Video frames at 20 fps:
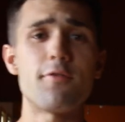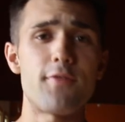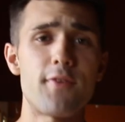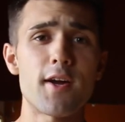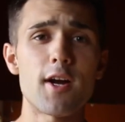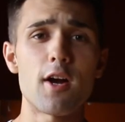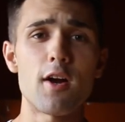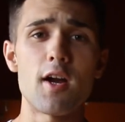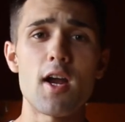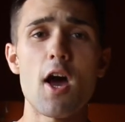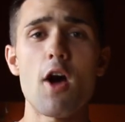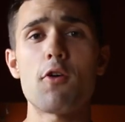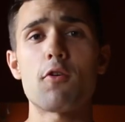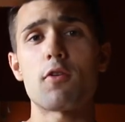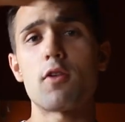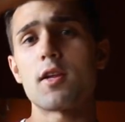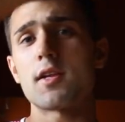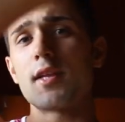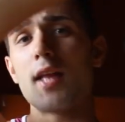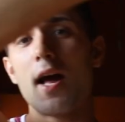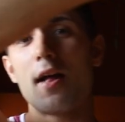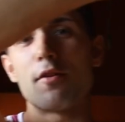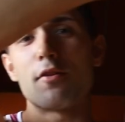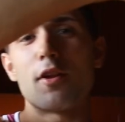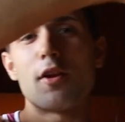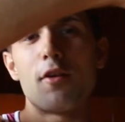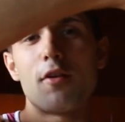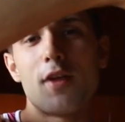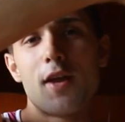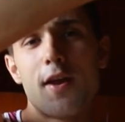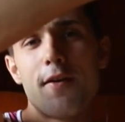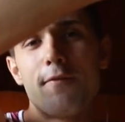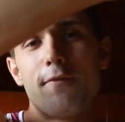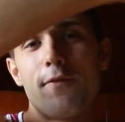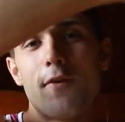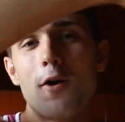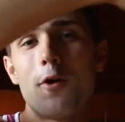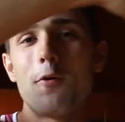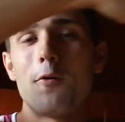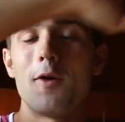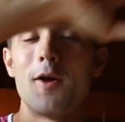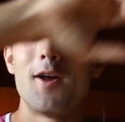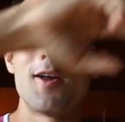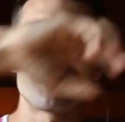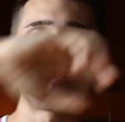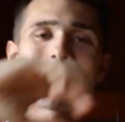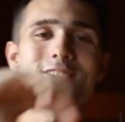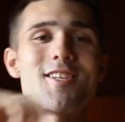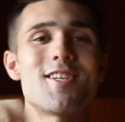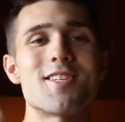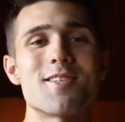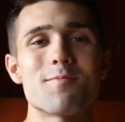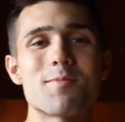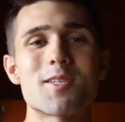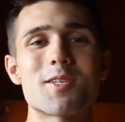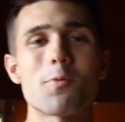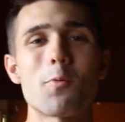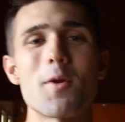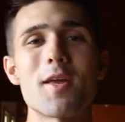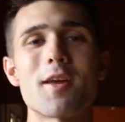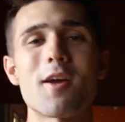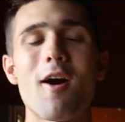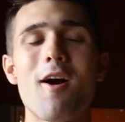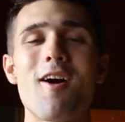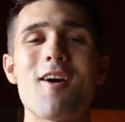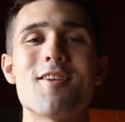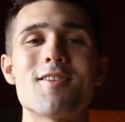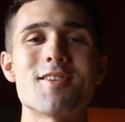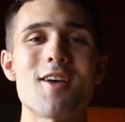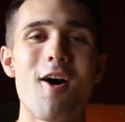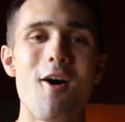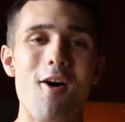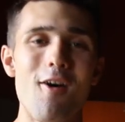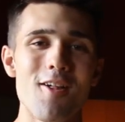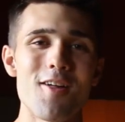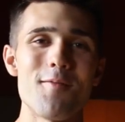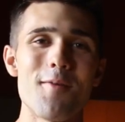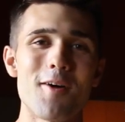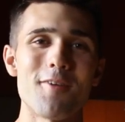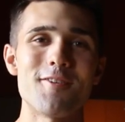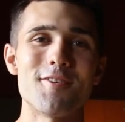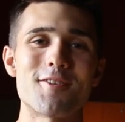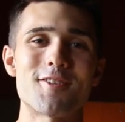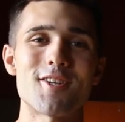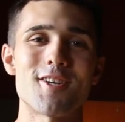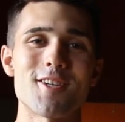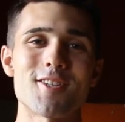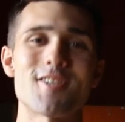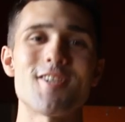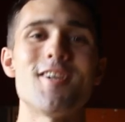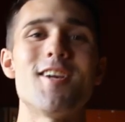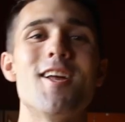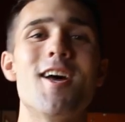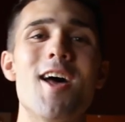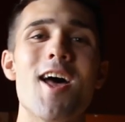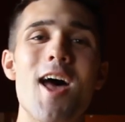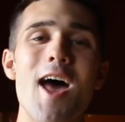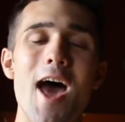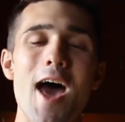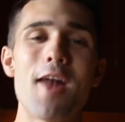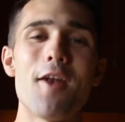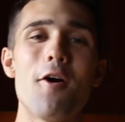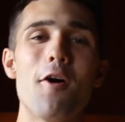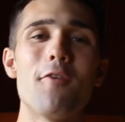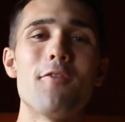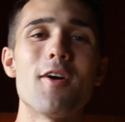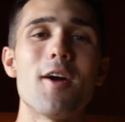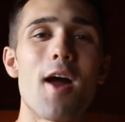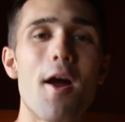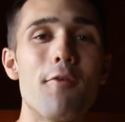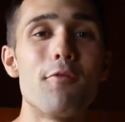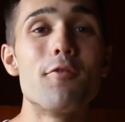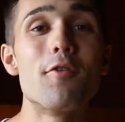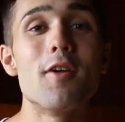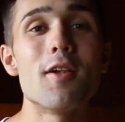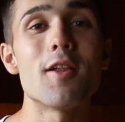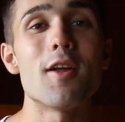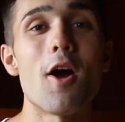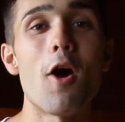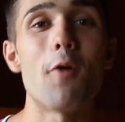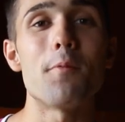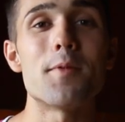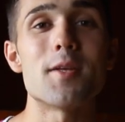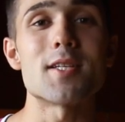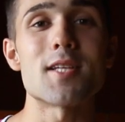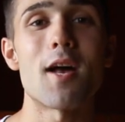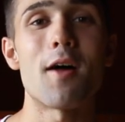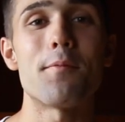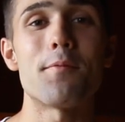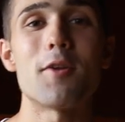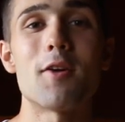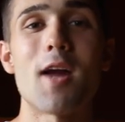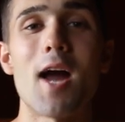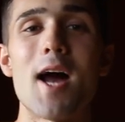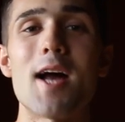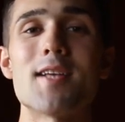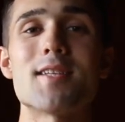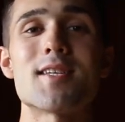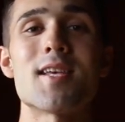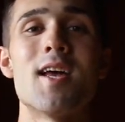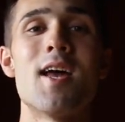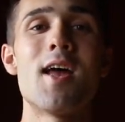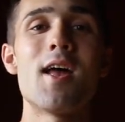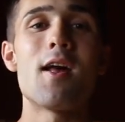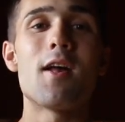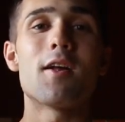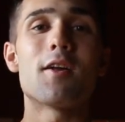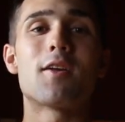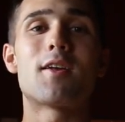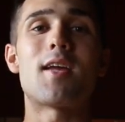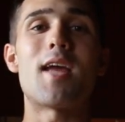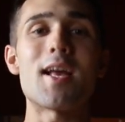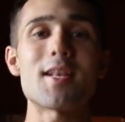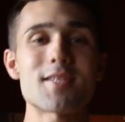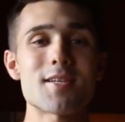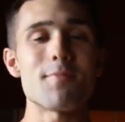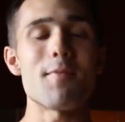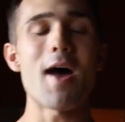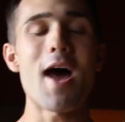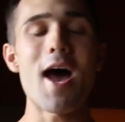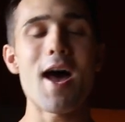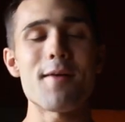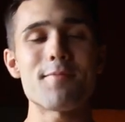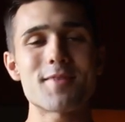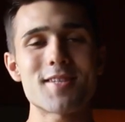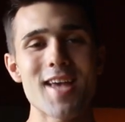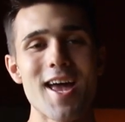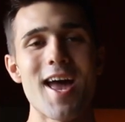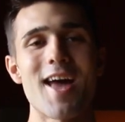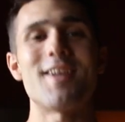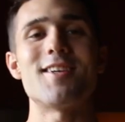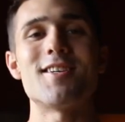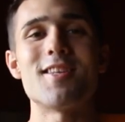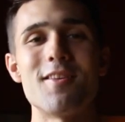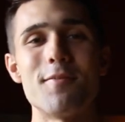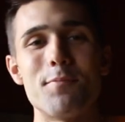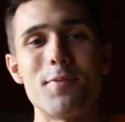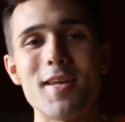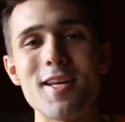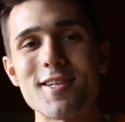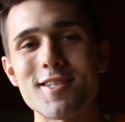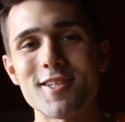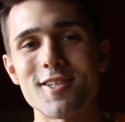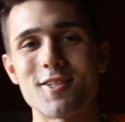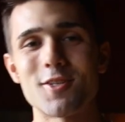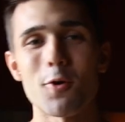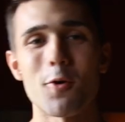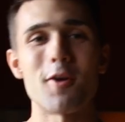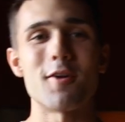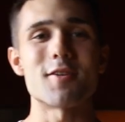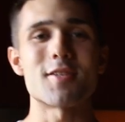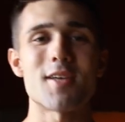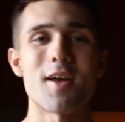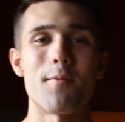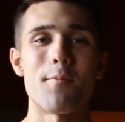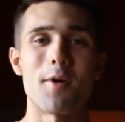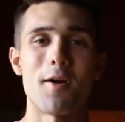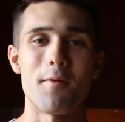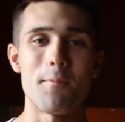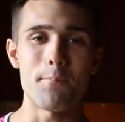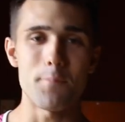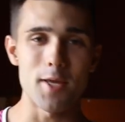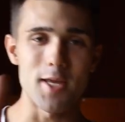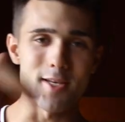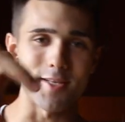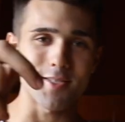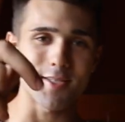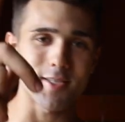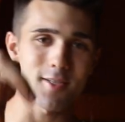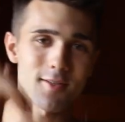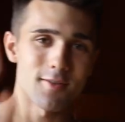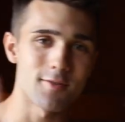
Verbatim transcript: figure it out. Click that little info. You'll see some sweet cards all about nutrition. Head over. I really hope this helped you guys. Get some abs, head to the beach, enjoy your summer. Peace.